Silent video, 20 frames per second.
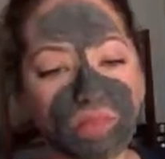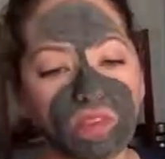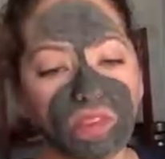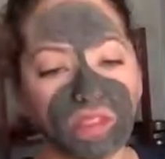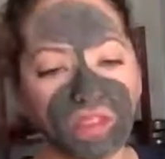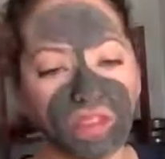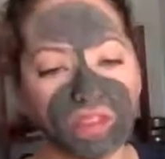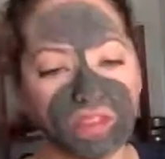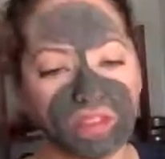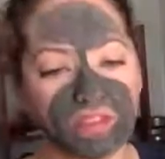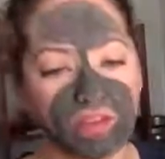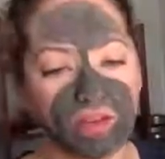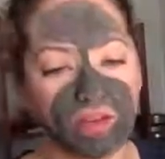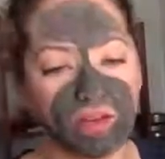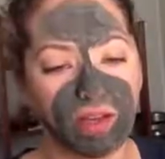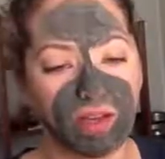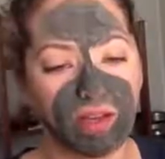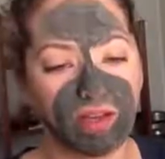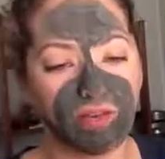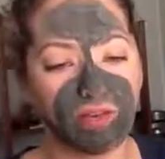is go ahead
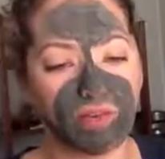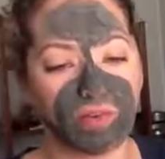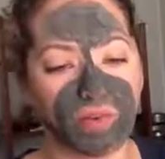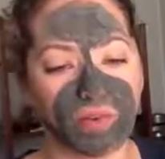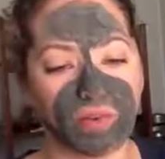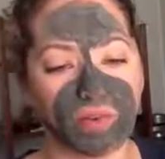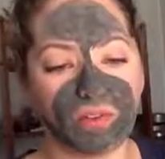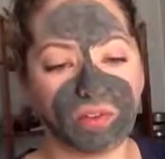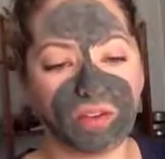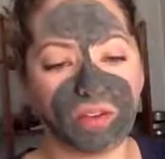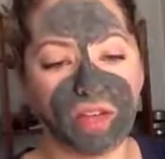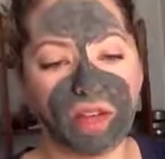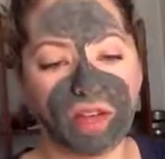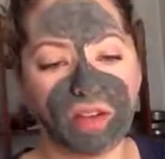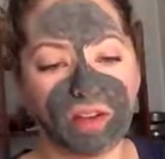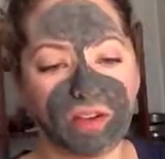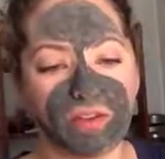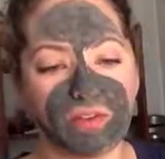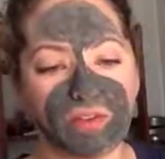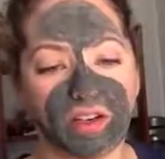and fold that
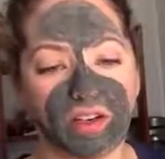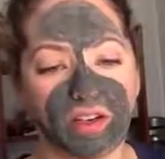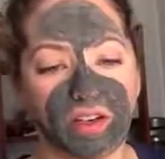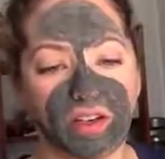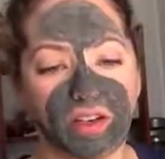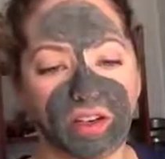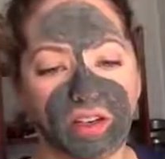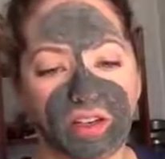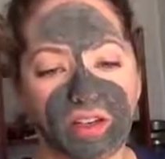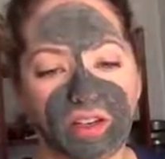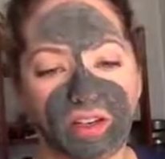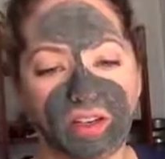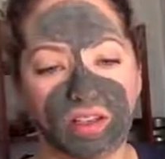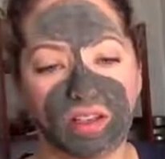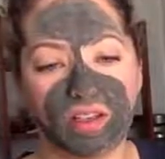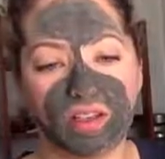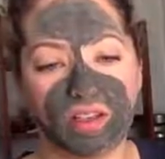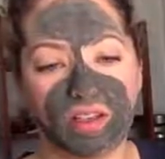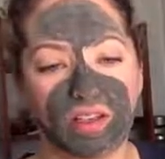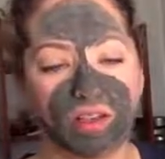over,
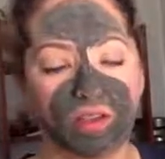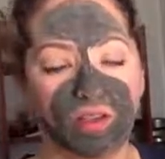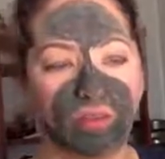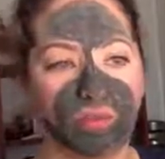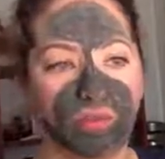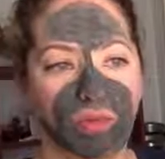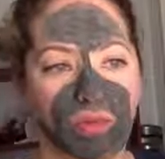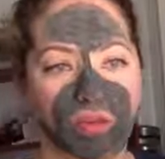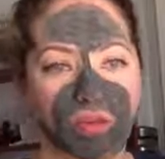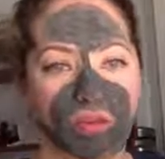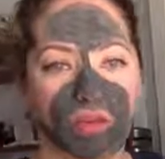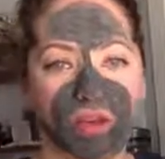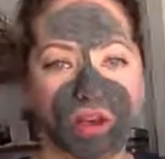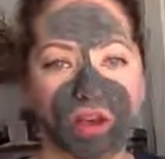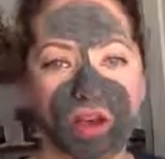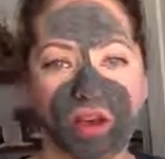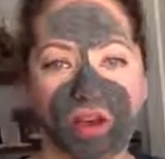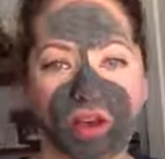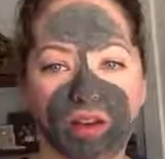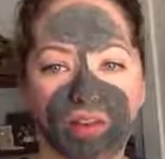pull it
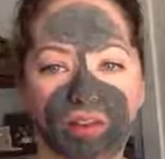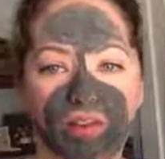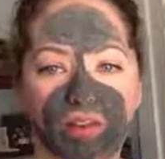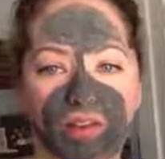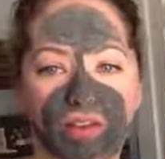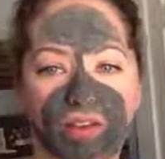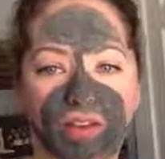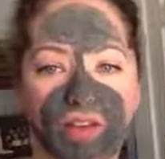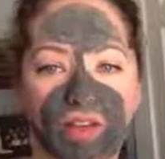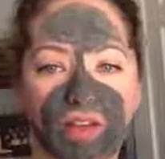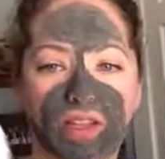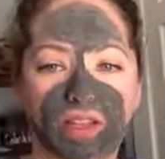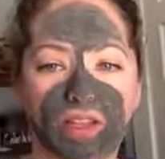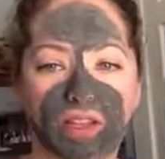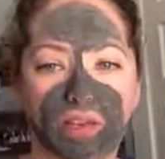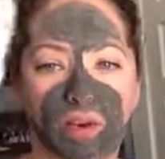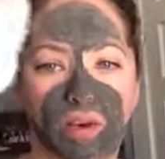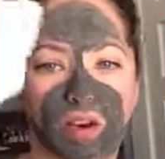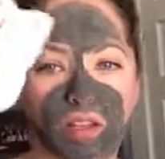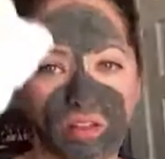off, and so
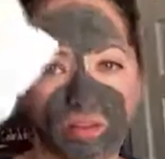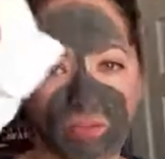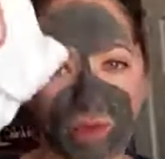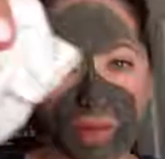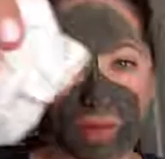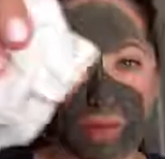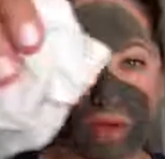all of my mud